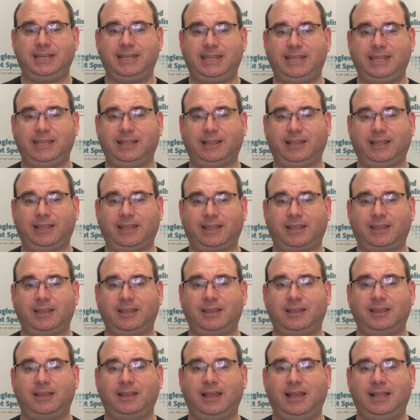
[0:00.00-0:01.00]
in healing
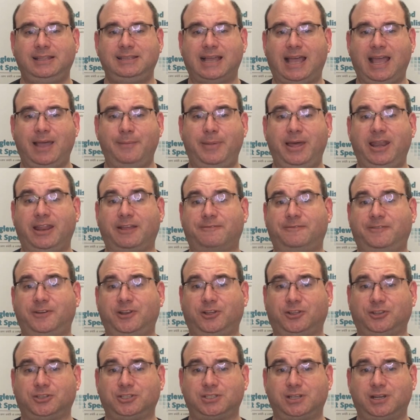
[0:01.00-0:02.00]
a diabetic
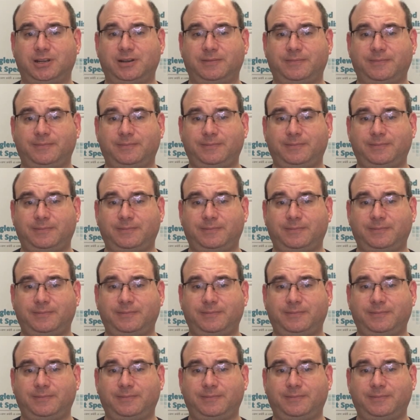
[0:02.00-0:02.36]
foot ulcer.